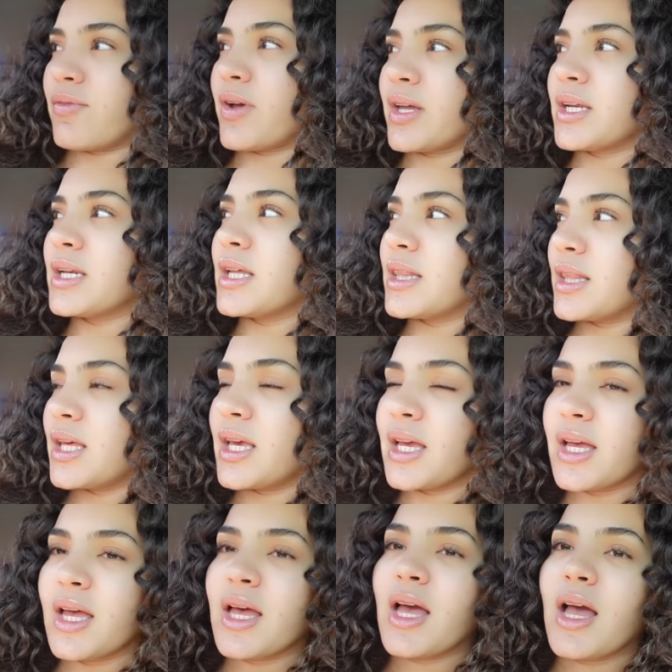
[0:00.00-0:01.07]
find anything,
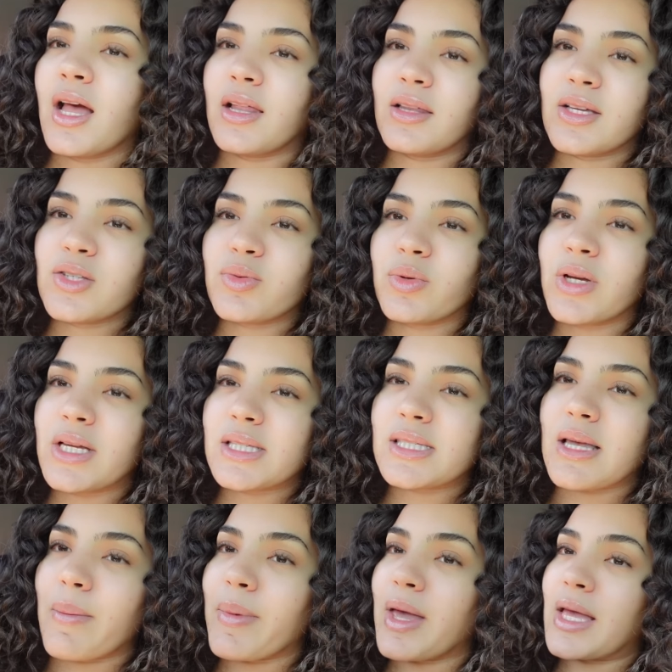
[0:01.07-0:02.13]
at least we'll get
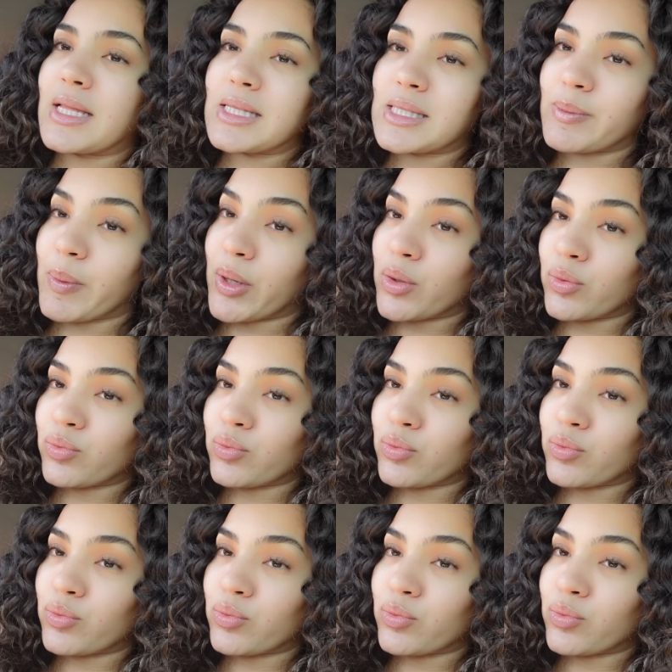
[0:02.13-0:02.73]
some inspo.